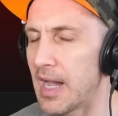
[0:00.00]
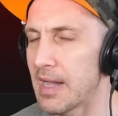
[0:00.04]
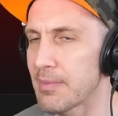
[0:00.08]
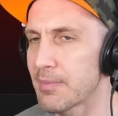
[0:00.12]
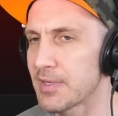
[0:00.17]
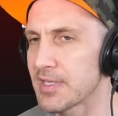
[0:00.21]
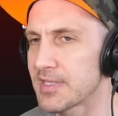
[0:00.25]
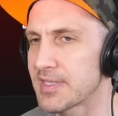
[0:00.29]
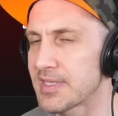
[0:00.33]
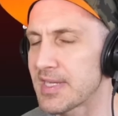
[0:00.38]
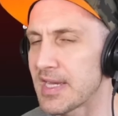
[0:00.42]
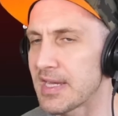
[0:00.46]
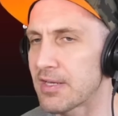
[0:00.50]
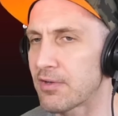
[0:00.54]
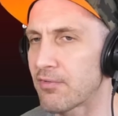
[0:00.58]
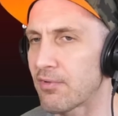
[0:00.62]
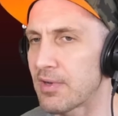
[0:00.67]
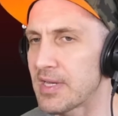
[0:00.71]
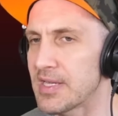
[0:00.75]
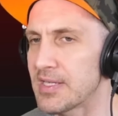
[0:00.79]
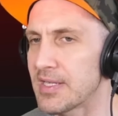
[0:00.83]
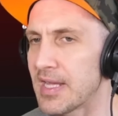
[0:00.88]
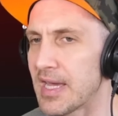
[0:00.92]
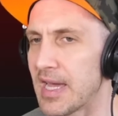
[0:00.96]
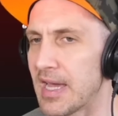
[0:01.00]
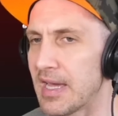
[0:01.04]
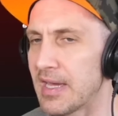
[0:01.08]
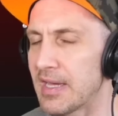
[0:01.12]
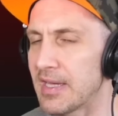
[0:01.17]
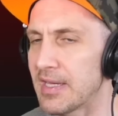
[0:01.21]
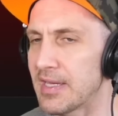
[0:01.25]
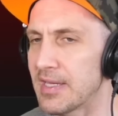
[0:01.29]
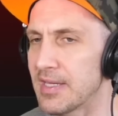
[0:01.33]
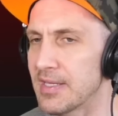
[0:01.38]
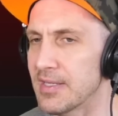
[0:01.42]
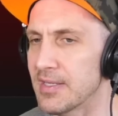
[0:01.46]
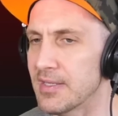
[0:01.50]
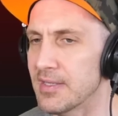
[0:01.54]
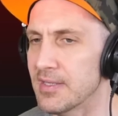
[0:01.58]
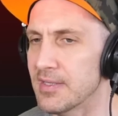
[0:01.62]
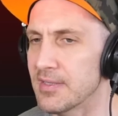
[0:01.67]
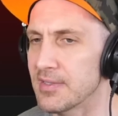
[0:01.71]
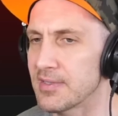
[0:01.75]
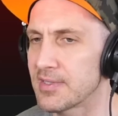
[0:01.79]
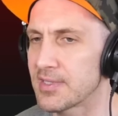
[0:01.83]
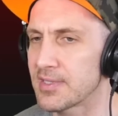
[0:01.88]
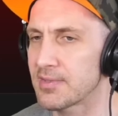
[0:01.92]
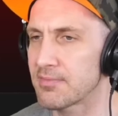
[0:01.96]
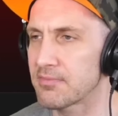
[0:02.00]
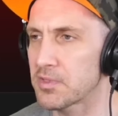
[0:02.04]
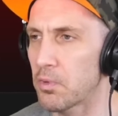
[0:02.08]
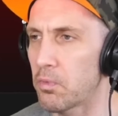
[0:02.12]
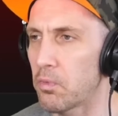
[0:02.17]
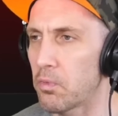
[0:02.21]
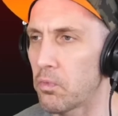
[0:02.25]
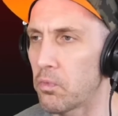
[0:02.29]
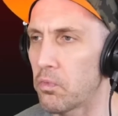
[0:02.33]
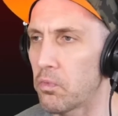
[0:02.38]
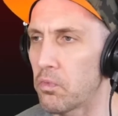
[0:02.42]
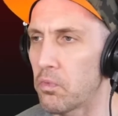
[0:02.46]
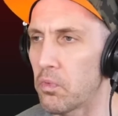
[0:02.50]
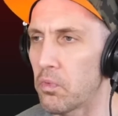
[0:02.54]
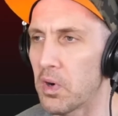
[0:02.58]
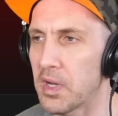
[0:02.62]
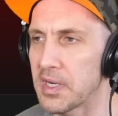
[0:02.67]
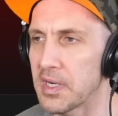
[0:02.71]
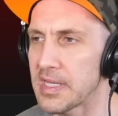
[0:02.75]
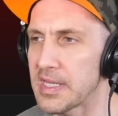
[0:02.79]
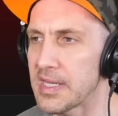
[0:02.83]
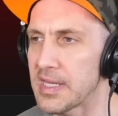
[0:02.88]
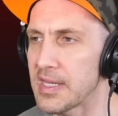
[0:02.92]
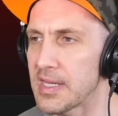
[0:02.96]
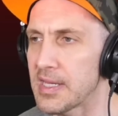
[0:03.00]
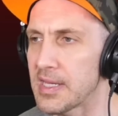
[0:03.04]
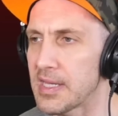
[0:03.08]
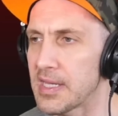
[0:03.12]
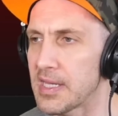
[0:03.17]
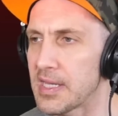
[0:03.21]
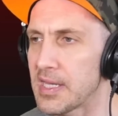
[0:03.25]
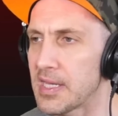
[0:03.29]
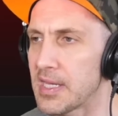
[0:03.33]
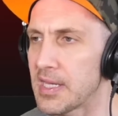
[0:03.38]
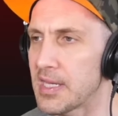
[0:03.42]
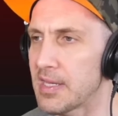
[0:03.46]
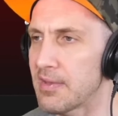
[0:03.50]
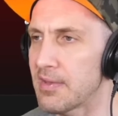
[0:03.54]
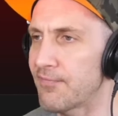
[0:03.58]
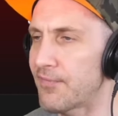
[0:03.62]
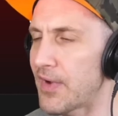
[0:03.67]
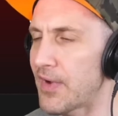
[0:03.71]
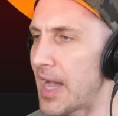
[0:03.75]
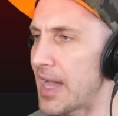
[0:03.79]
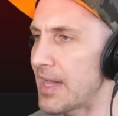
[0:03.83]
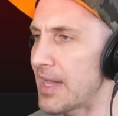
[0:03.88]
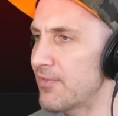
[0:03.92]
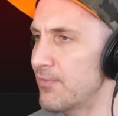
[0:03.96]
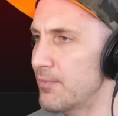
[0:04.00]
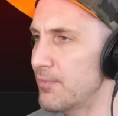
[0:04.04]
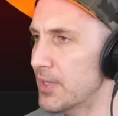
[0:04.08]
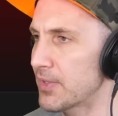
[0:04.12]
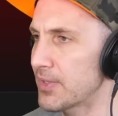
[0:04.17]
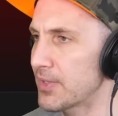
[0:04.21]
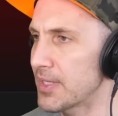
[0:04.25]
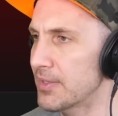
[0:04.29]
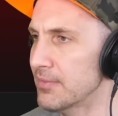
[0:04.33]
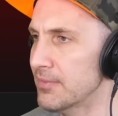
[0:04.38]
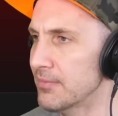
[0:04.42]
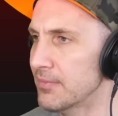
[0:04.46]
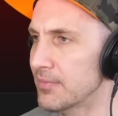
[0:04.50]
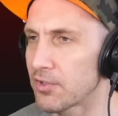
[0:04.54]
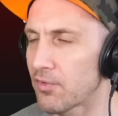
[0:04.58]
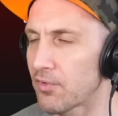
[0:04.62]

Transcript: I'm going to say Green Day is 25 million.